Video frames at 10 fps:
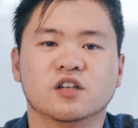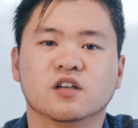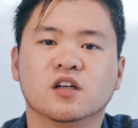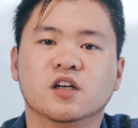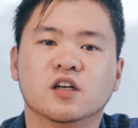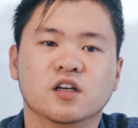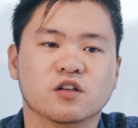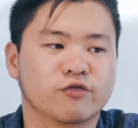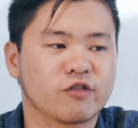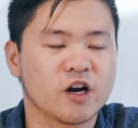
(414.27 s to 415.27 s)
in
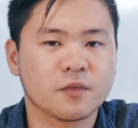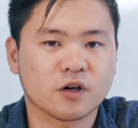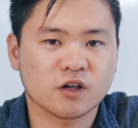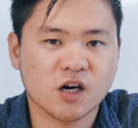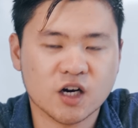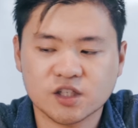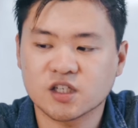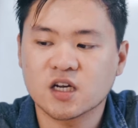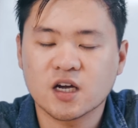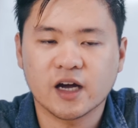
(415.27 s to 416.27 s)
frame or not.